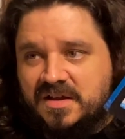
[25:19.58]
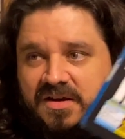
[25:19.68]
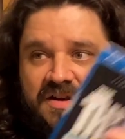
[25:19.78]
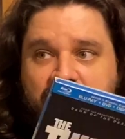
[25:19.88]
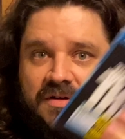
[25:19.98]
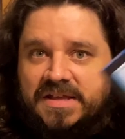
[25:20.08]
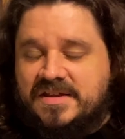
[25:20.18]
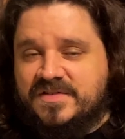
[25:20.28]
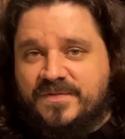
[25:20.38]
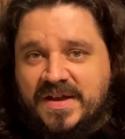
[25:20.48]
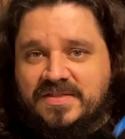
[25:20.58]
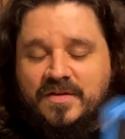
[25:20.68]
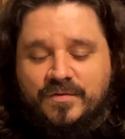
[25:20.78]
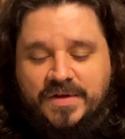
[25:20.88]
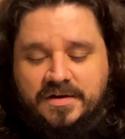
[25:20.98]
nearly as
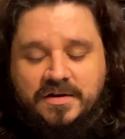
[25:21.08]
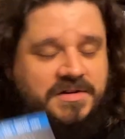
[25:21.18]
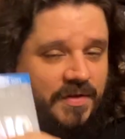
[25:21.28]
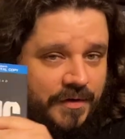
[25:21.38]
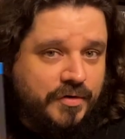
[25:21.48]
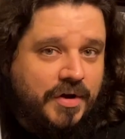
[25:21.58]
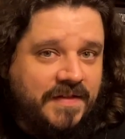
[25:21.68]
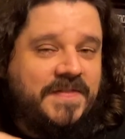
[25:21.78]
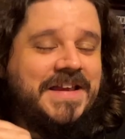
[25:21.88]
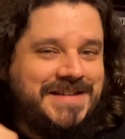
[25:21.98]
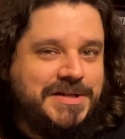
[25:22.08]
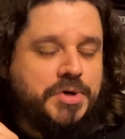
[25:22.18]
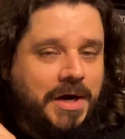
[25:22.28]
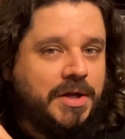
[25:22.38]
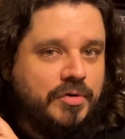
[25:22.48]
effective. And to their credit, they did
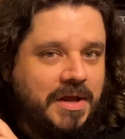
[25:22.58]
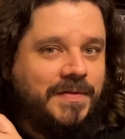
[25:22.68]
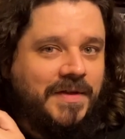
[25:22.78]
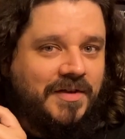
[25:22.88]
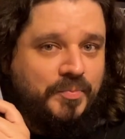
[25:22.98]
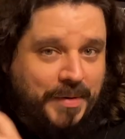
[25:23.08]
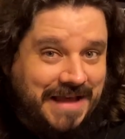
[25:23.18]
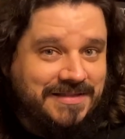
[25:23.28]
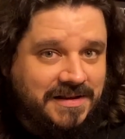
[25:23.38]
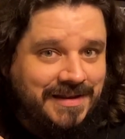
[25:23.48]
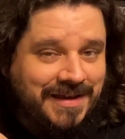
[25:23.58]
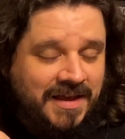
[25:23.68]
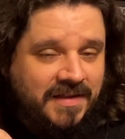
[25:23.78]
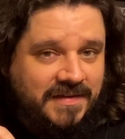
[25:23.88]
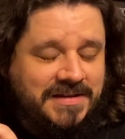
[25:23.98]
try to create things practically.
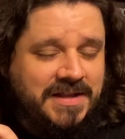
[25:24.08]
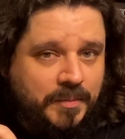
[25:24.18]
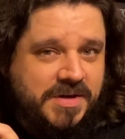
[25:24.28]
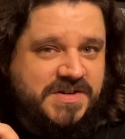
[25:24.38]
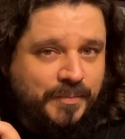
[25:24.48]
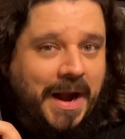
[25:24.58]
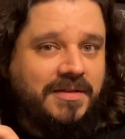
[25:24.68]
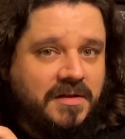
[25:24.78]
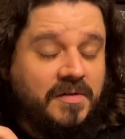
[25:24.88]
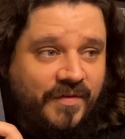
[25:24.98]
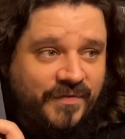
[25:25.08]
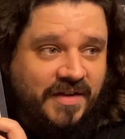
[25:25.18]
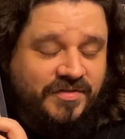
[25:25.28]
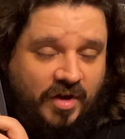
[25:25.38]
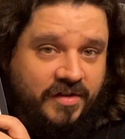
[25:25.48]
They did a bunch of practical
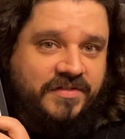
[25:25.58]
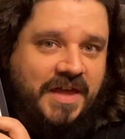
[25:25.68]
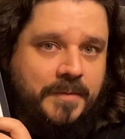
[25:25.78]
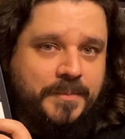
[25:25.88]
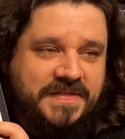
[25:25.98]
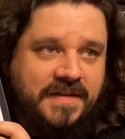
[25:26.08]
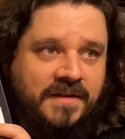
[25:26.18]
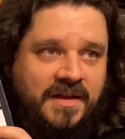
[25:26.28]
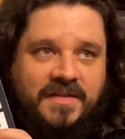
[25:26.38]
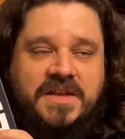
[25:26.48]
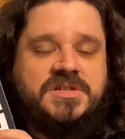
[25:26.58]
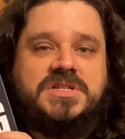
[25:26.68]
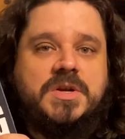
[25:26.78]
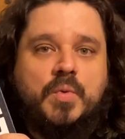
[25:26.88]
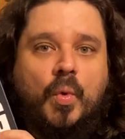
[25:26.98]
effects on set, but then they just
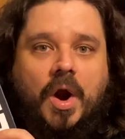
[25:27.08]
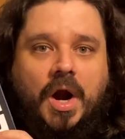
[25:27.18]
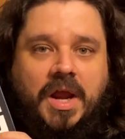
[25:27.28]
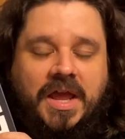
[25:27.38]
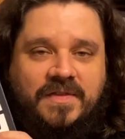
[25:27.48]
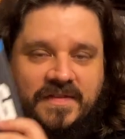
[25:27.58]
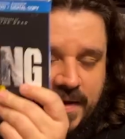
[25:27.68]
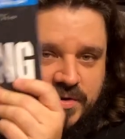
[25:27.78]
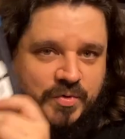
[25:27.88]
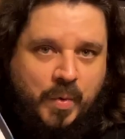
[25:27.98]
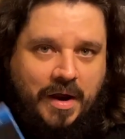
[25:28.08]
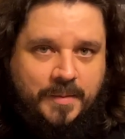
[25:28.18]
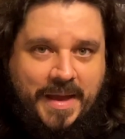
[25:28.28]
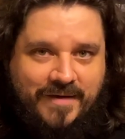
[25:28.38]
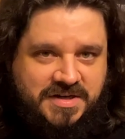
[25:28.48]
didn't work, and then they just wound up
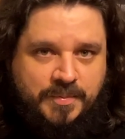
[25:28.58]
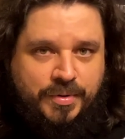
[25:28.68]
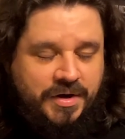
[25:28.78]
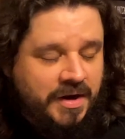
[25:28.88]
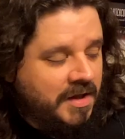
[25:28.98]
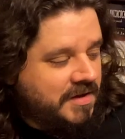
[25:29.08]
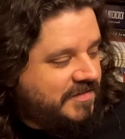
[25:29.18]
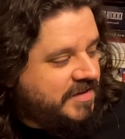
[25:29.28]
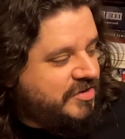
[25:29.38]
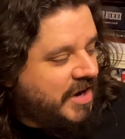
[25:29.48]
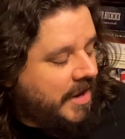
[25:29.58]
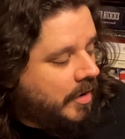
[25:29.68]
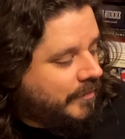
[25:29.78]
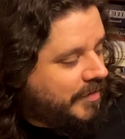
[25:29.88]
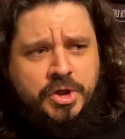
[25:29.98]
having to put CGI
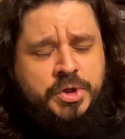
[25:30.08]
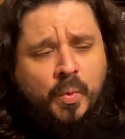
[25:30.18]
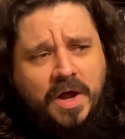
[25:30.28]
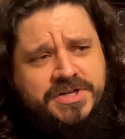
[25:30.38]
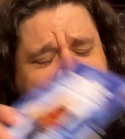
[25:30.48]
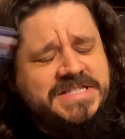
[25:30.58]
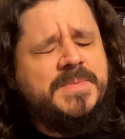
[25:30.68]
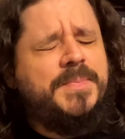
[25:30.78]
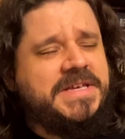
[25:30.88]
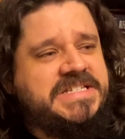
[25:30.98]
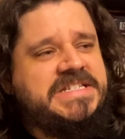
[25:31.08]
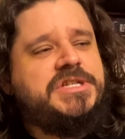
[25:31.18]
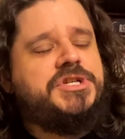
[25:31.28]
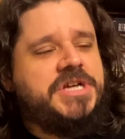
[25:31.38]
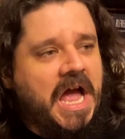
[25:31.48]
over it. You watch it, and it's a big
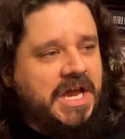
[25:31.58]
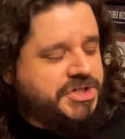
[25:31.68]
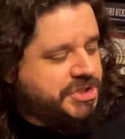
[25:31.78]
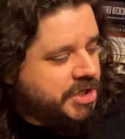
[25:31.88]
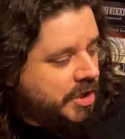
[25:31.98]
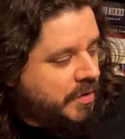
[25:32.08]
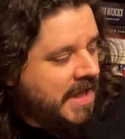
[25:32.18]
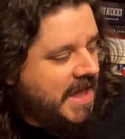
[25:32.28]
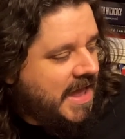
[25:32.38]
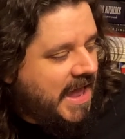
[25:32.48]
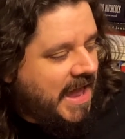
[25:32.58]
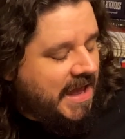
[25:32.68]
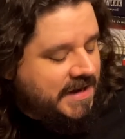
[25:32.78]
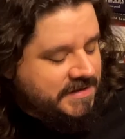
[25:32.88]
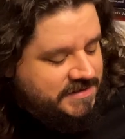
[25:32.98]
CGI show,
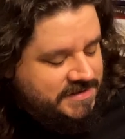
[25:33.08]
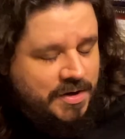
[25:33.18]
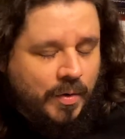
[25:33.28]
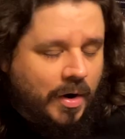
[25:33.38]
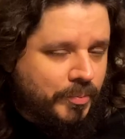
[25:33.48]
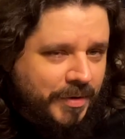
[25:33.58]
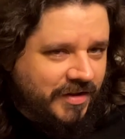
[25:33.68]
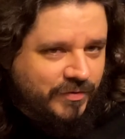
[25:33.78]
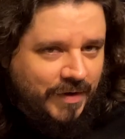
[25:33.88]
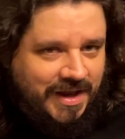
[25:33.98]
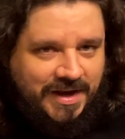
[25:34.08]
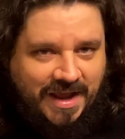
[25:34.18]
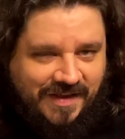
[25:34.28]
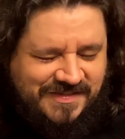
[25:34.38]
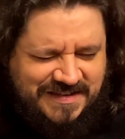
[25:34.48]
and our brains
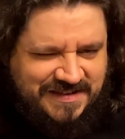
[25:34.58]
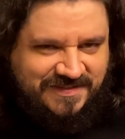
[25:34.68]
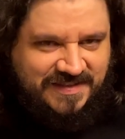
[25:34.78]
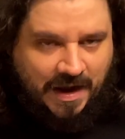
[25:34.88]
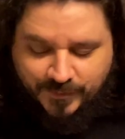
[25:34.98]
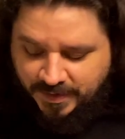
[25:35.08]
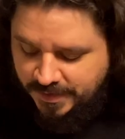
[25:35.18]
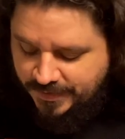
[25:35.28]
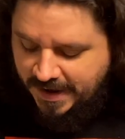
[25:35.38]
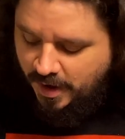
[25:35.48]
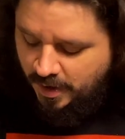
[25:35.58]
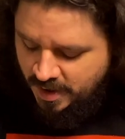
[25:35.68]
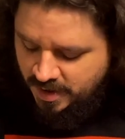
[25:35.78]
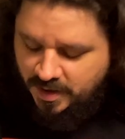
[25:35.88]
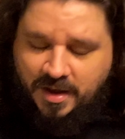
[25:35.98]
recognize that it's not really there,
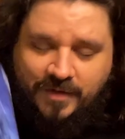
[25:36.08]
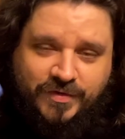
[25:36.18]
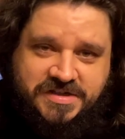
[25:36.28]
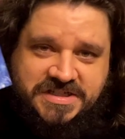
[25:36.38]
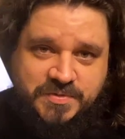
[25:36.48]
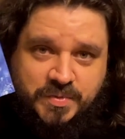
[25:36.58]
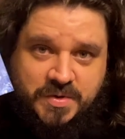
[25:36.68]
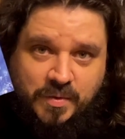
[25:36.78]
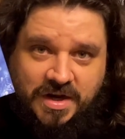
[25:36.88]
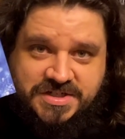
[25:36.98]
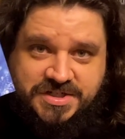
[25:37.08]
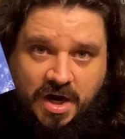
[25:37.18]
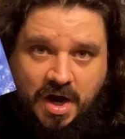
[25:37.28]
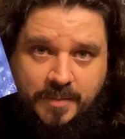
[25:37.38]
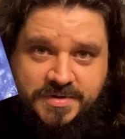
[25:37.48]
versus when you watch John
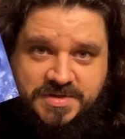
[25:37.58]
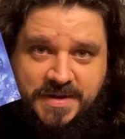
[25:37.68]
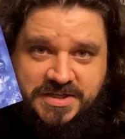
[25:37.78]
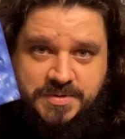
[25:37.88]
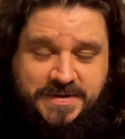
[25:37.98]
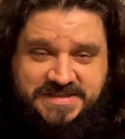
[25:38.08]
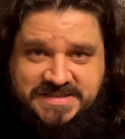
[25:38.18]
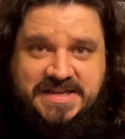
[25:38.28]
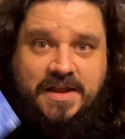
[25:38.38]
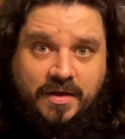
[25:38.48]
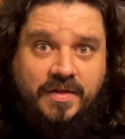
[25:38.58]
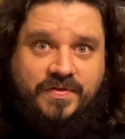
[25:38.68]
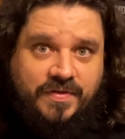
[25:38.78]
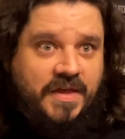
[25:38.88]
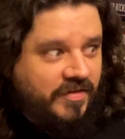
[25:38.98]
Carpenter's masterpiece, it's like
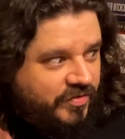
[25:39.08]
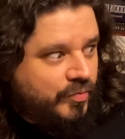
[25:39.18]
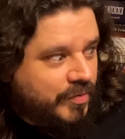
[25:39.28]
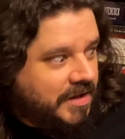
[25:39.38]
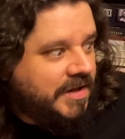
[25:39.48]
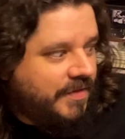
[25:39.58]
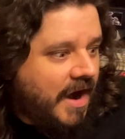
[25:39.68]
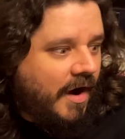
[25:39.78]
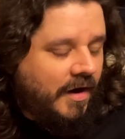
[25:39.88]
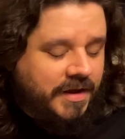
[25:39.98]
it's really there.